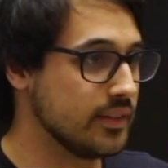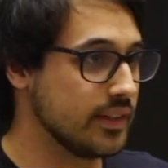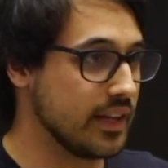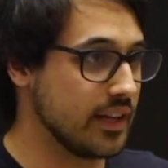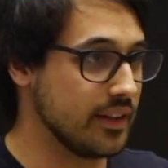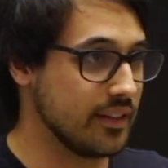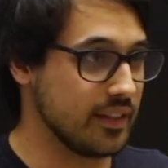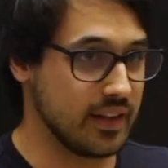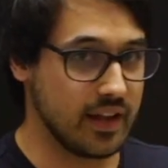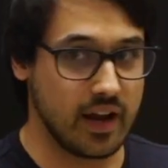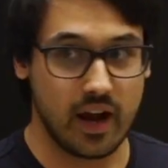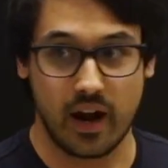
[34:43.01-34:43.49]

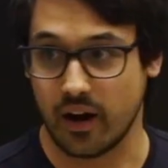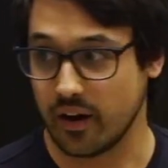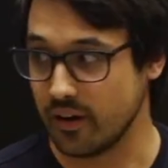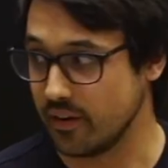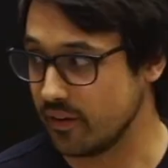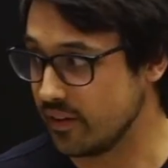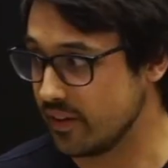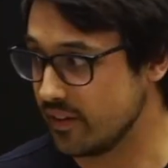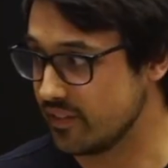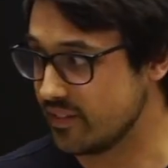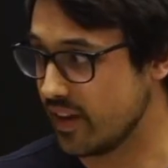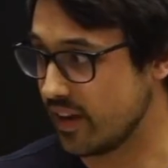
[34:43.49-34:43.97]
in the
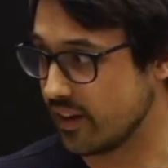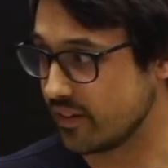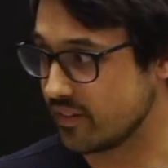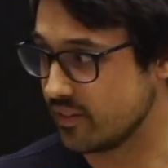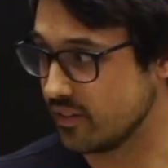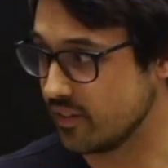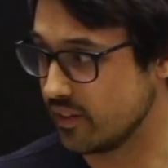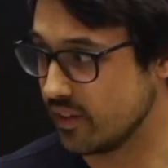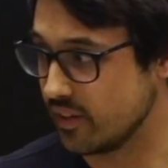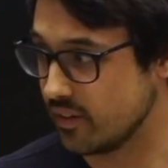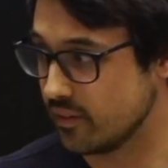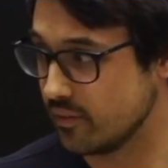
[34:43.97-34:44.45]
art, it's
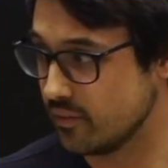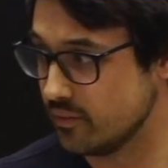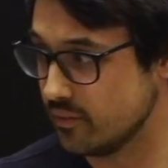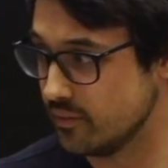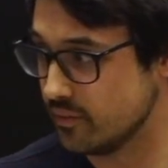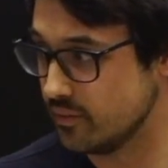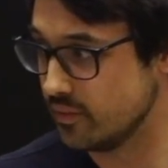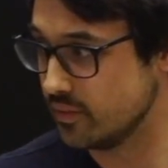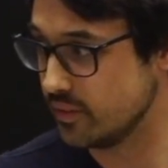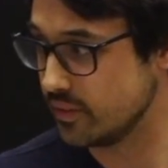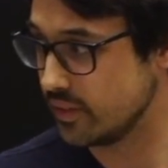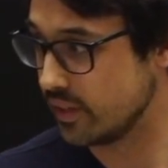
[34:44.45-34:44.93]
actually
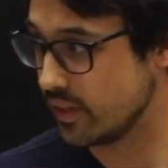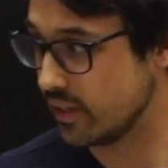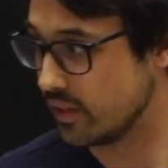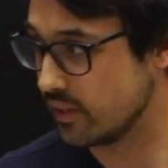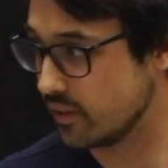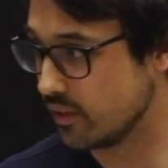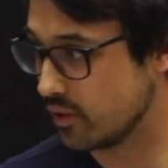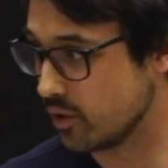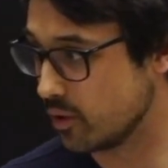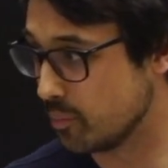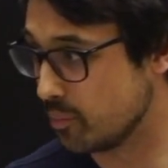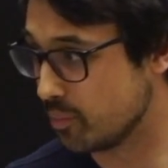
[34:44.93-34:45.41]

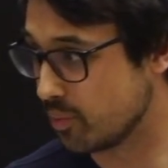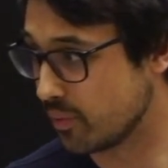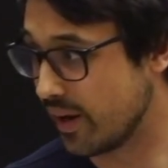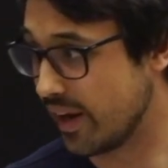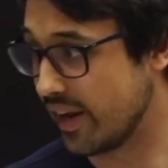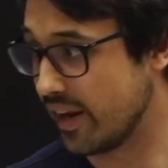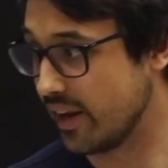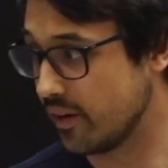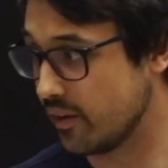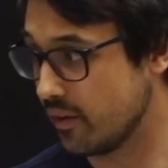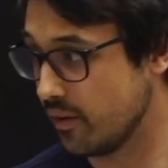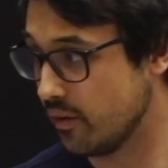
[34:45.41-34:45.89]
in your
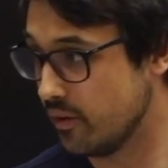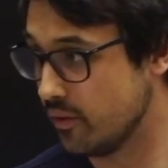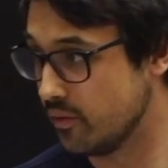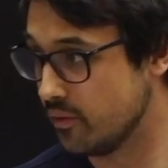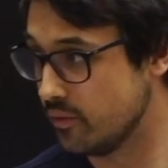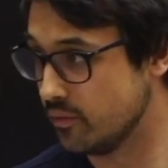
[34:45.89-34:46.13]
brain.